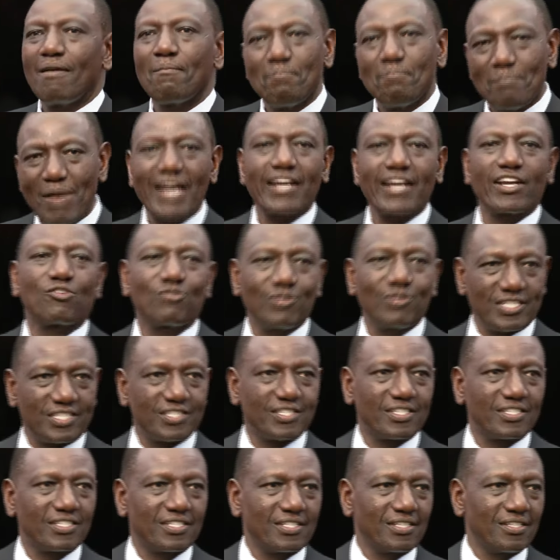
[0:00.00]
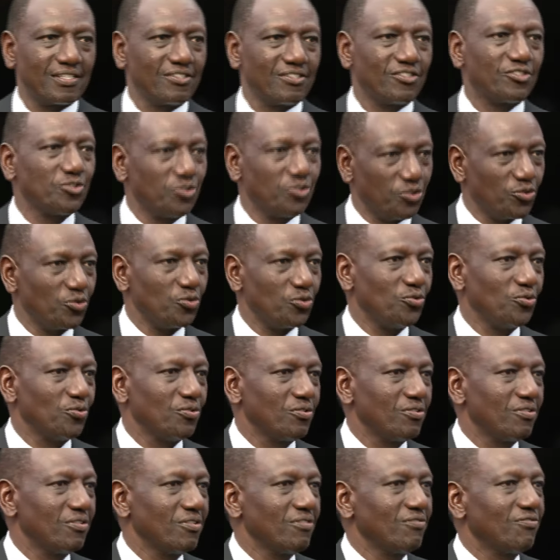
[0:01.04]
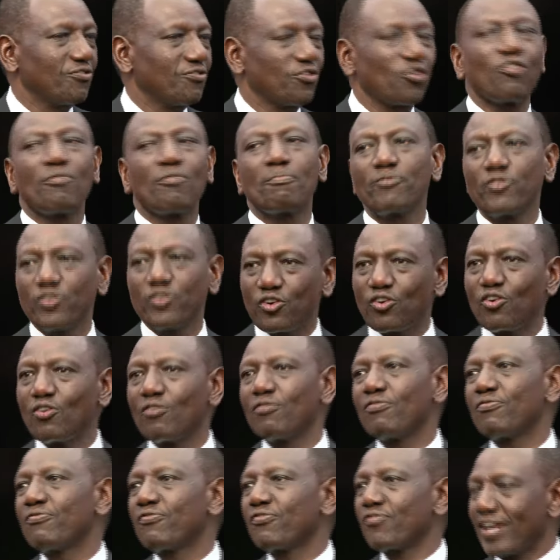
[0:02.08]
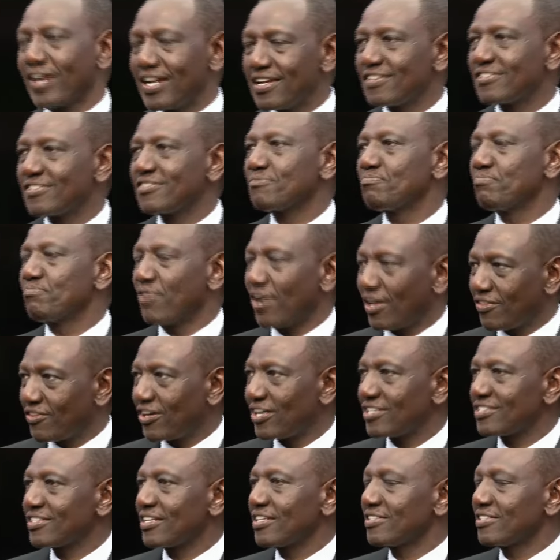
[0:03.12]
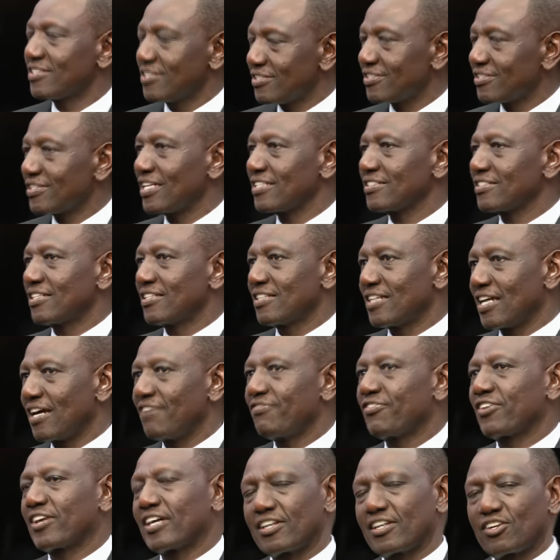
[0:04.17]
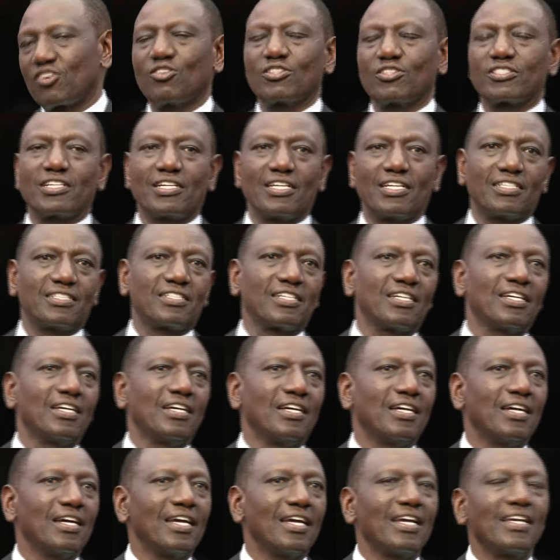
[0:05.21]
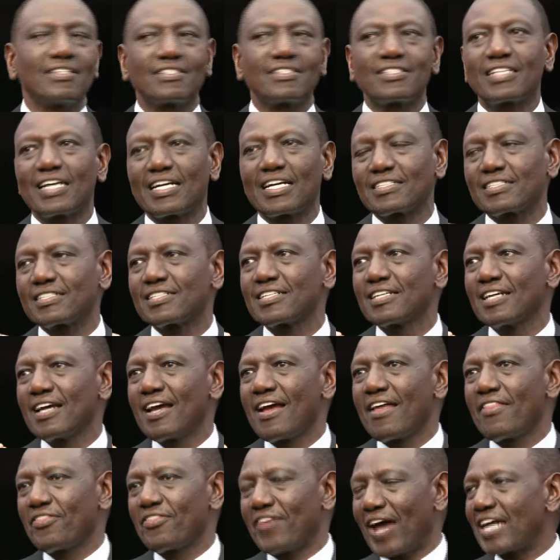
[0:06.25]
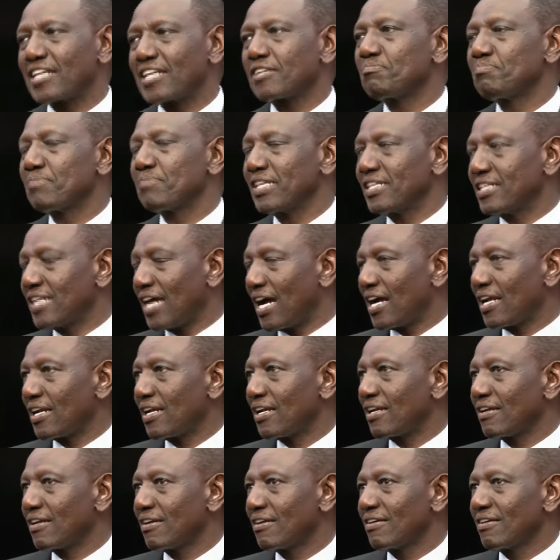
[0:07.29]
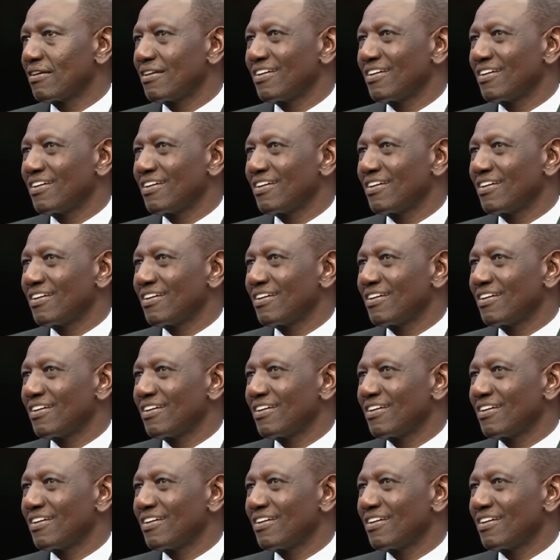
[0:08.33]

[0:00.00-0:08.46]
My request to you from your friends, brothers, and sisters in the African continent is that that be done